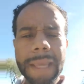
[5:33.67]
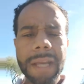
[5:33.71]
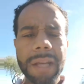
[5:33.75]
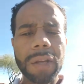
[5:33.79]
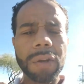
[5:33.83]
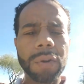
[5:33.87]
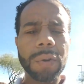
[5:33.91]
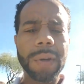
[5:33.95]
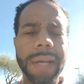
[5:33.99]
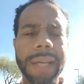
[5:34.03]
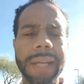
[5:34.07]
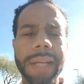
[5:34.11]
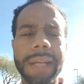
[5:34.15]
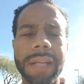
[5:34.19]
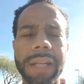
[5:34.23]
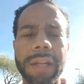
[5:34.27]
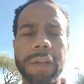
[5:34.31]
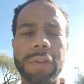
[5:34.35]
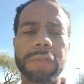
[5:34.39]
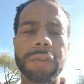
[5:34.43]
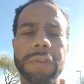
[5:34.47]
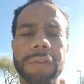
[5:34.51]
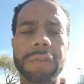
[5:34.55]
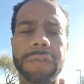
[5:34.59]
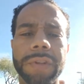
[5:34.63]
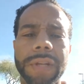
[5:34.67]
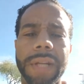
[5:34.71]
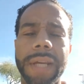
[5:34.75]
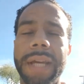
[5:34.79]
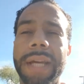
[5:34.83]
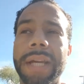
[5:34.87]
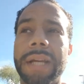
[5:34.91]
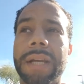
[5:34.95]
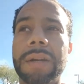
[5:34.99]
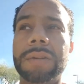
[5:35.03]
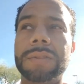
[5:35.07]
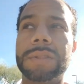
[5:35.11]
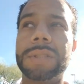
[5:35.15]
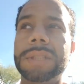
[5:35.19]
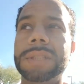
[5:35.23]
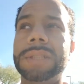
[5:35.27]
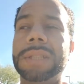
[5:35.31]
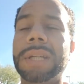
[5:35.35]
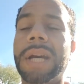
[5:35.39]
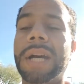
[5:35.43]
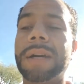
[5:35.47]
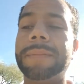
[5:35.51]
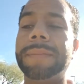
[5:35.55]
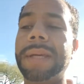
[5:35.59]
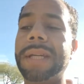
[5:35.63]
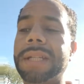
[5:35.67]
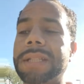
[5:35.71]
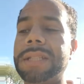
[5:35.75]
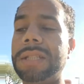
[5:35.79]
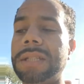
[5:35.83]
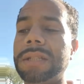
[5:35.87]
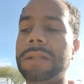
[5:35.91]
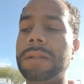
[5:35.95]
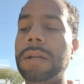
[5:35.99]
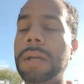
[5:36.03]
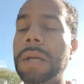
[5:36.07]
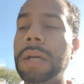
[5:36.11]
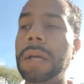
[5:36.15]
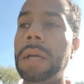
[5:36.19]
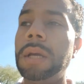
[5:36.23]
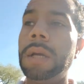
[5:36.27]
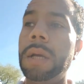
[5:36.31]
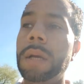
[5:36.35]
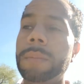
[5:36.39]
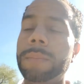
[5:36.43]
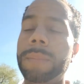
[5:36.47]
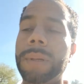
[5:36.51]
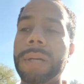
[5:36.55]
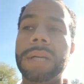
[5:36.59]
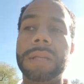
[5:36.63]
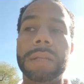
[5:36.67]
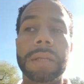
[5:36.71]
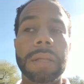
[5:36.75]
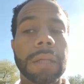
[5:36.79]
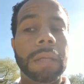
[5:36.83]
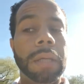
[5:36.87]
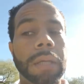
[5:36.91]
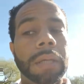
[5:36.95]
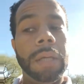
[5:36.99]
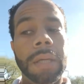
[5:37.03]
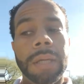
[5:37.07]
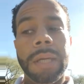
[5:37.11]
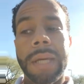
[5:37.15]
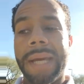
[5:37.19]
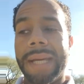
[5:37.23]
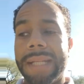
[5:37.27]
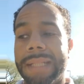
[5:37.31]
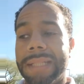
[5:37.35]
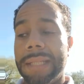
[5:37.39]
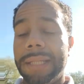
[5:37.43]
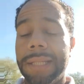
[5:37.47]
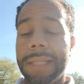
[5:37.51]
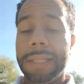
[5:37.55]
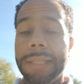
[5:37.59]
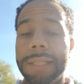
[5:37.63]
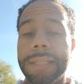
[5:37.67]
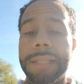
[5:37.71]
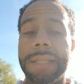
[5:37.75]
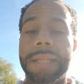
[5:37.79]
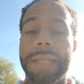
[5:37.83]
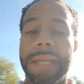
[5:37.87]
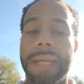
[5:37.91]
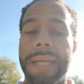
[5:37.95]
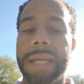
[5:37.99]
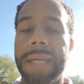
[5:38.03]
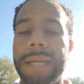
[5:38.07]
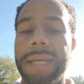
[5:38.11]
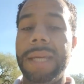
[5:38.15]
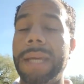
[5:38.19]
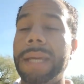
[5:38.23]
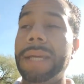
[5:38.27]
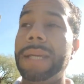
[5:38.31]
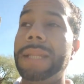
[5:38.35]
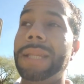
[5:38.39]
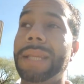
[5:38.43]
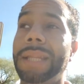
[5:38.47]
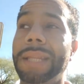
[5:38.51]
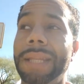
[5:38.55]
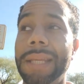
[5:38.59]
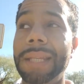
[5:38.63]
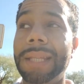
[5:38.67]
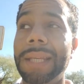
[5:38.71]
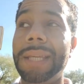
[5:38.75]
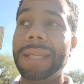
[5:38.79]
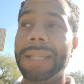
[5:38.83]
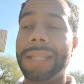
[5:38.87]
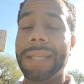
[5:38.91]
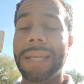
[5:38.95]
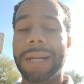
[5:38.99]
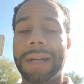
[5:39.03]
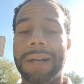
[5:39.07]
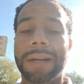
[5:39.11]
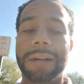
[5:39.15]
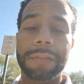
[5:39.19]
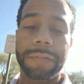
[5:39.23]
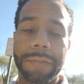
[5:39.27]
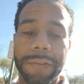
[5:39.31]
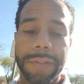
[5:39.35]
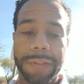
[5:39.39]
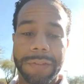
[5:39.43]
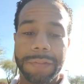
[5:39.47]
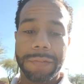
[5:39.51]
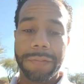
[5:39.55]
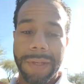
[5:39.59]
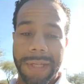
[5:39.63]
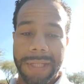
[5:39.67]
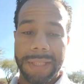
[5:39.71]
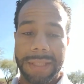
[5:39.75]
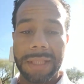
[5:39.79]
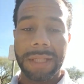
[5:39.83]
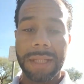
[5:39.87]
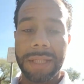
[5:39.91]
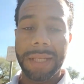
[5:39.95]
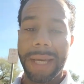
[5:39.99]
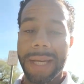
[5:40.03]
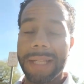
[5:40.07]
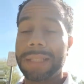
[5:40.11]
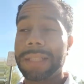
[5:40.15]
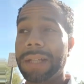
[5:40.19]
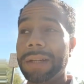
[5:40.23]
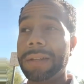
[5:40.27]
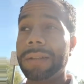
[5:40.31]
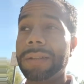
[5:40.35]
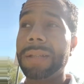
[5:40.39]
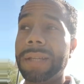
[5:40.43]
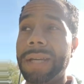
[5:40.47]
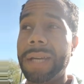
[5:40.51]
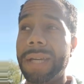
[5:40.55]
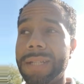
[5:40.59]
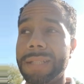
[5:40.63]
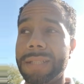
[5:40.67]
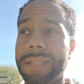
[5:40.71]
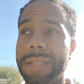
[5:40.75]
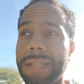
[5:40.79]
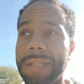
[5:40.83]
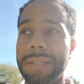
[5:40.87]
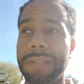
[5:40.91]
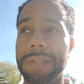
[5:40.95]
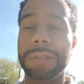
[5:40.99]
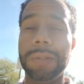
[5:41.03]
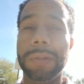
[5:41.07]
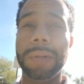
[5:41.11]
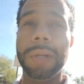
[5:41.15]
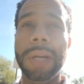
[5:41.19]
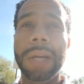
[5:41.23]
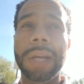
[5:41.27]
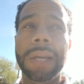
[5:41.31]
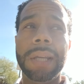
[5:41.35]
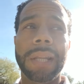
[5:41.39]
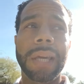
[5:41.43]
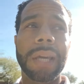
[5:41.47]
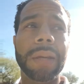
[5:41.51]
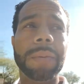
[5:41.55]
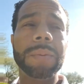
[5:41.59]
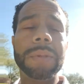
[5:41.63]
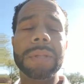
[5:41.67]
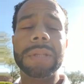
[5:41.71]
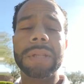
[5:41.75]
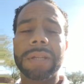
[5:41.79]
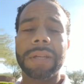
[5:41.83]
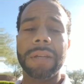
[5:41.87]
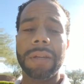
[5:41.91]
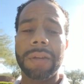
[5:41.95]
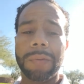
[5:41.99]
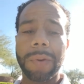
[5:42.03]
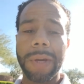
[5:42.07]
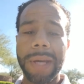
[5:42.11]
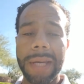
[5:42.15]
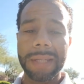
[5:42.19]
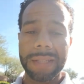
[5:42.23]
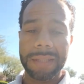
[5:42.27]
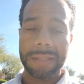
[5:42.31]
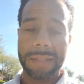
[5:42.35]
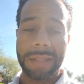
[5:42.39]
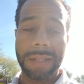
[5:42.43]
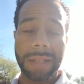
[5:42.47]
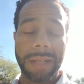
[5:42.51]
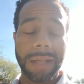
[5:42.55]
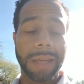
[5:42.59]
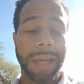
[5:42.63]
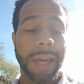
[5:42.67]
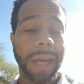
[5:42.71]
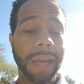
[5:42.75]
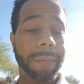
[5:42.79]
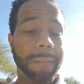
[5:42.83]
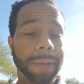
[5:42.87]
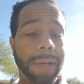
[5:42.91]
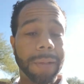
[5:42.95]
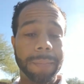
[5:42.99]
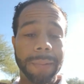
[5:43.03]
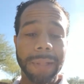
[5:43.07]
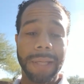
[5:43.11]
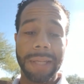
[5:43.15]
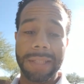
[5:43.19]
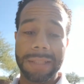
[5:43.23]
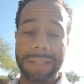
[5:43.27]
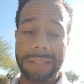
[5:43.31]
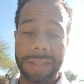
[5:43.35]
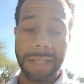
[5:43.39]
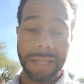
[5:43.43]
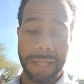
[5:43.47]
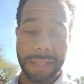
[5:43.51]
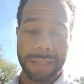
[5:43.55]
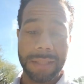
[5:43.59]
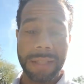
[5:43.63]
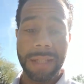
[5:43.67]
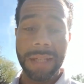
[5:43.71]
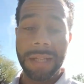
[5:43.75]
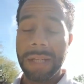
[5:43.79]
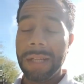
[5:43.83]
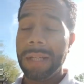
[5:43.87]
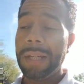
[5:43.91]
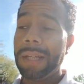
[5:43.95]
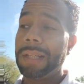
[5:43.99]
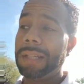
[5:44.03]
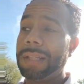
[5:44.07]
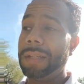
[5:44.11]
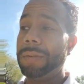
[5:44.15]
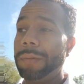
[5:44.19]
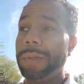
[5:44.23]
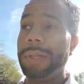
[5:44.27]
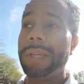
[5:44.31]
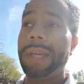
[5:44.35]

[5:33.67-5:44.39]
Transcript: go ahead and interview for the head coaching job next year. But at the end of the day, they need to get that offense fixed. That's Carolina's issue. They were looking great until they came up against us. And then we